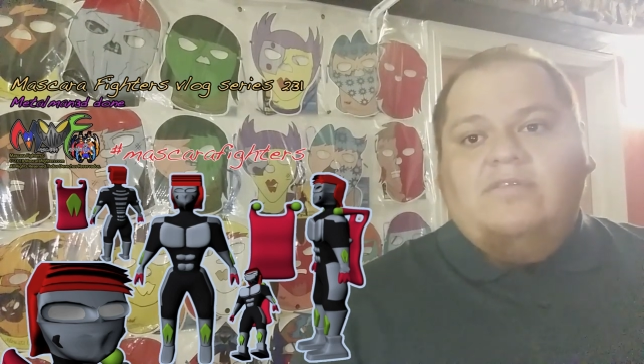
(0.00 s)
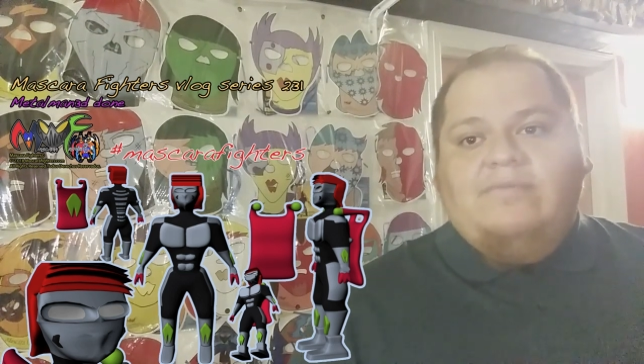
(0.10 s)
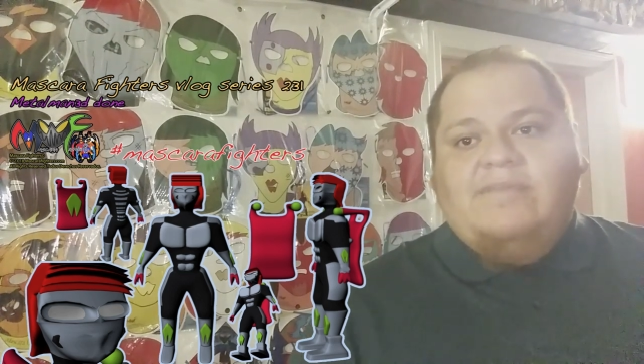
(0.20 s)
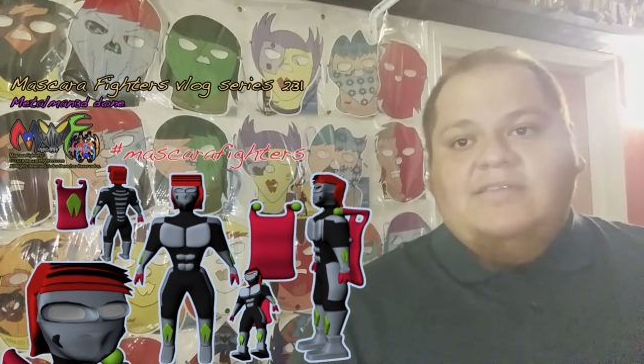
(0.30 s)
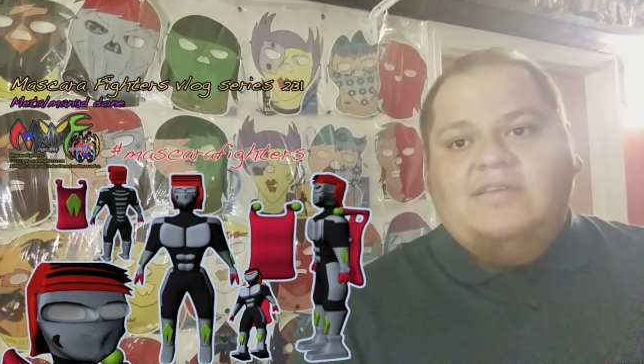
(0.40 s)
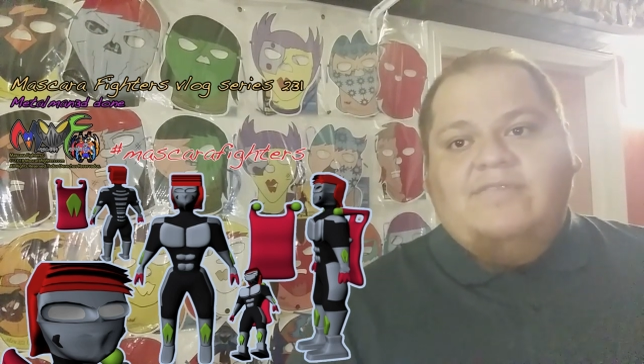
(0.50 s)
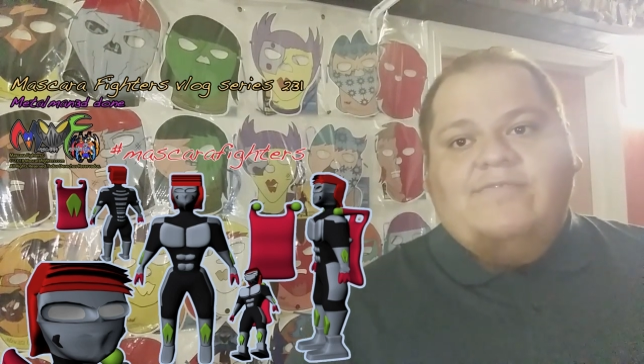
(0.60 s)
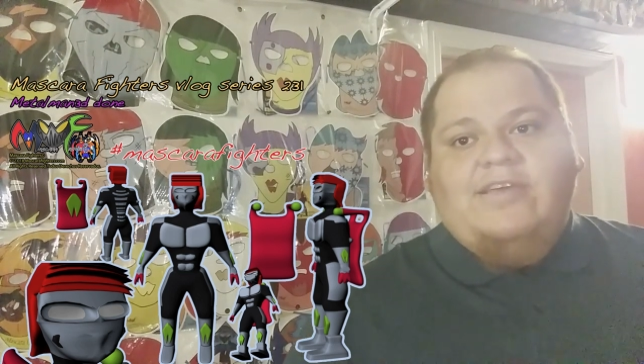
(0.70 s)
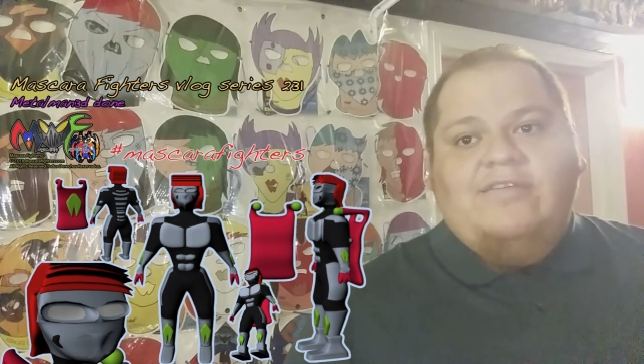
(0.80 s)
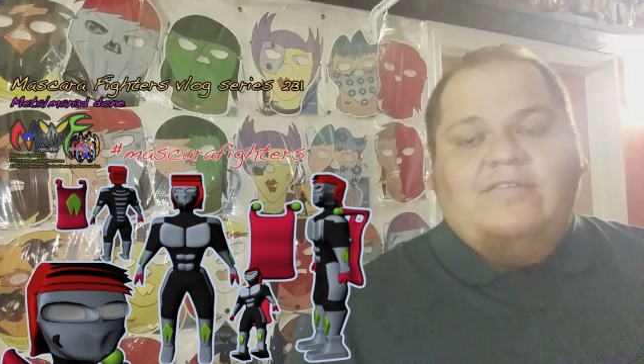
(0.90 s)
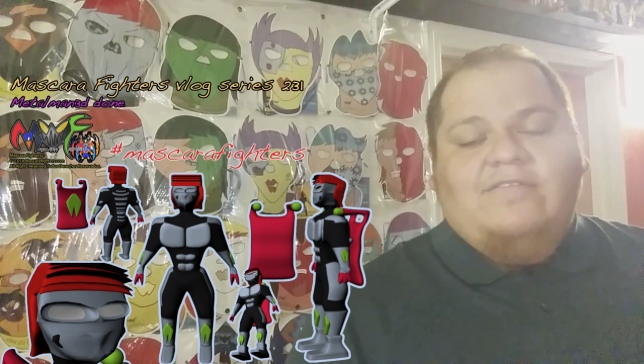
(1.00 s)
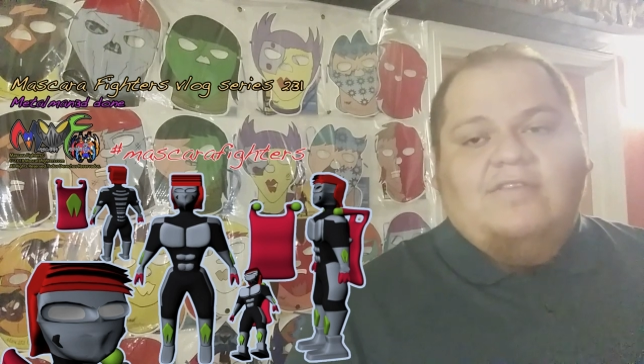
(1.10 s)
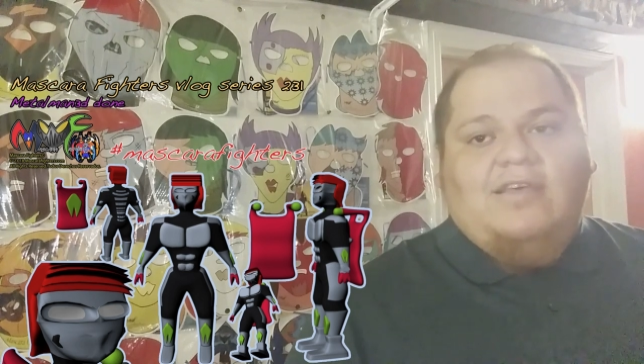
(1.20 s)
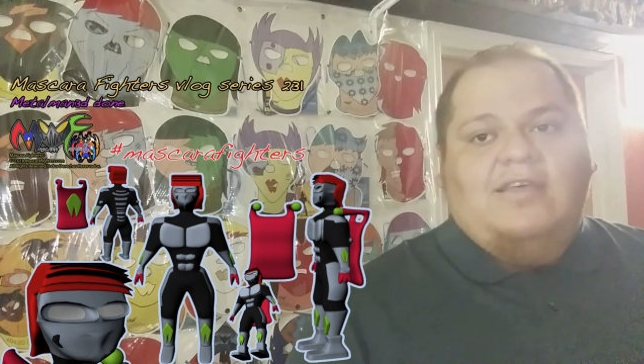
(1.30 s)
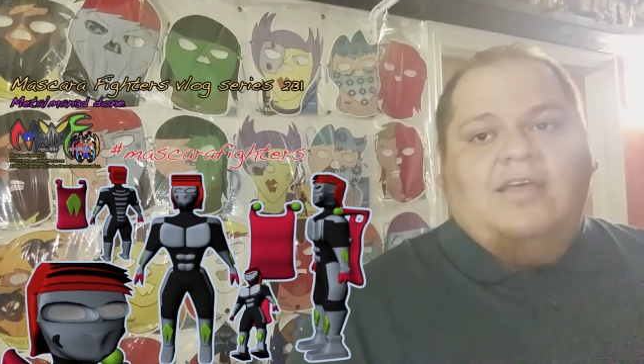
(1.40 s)
the Mascara
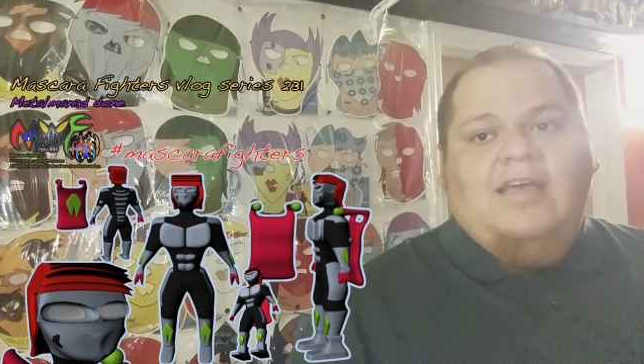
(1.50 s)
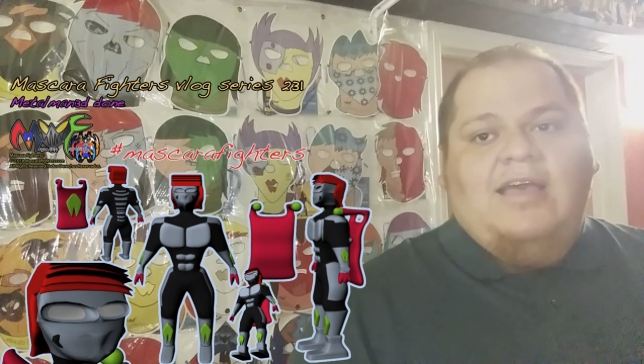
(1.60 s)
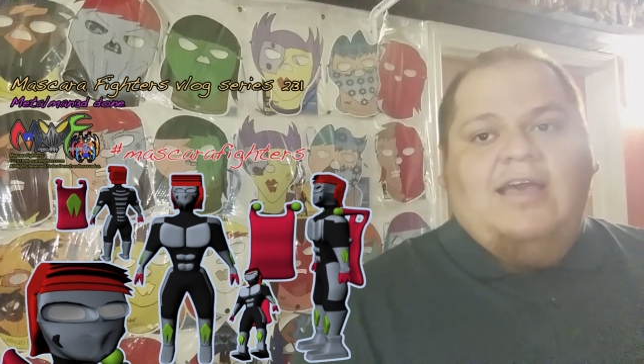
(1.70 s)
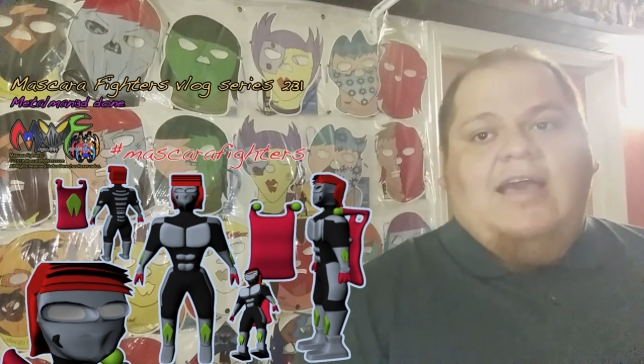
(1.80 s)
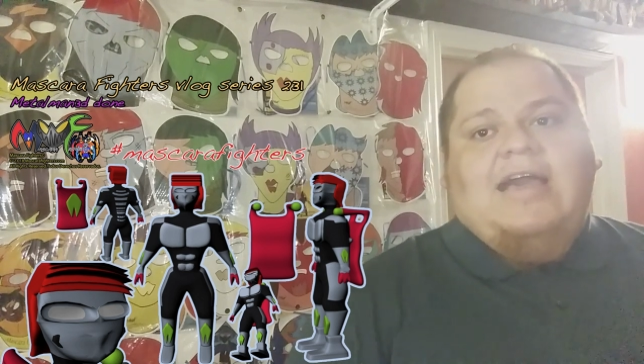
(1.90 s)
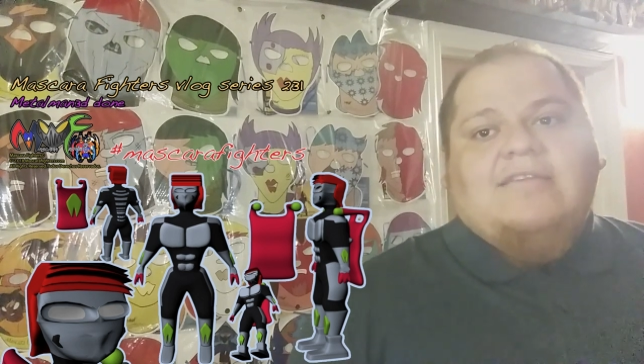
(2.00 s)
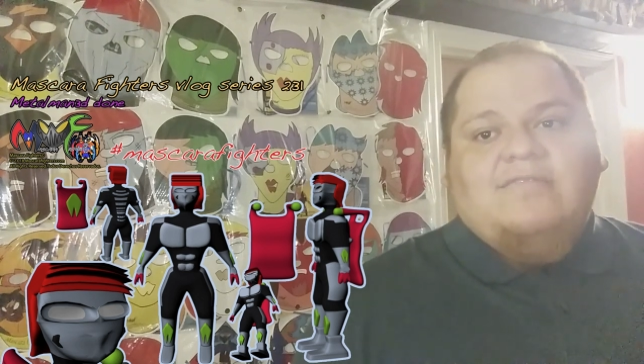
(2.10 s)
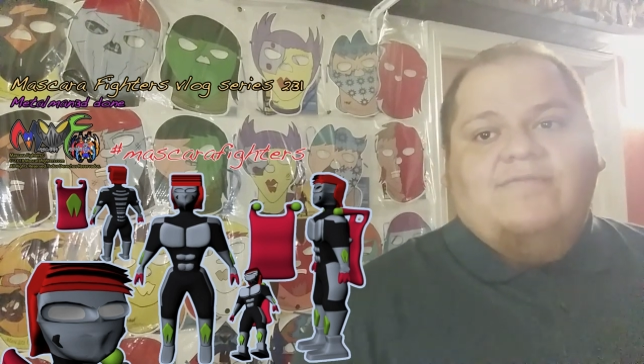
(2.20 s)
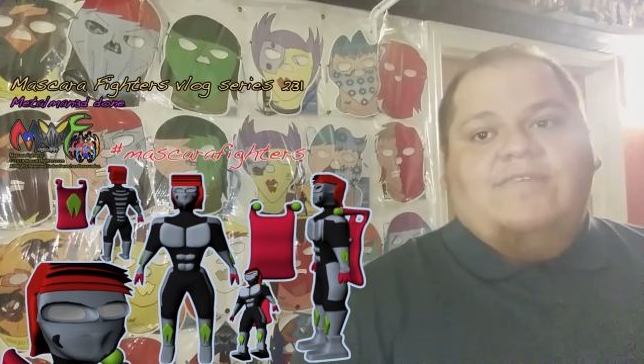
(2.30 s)
Fighters action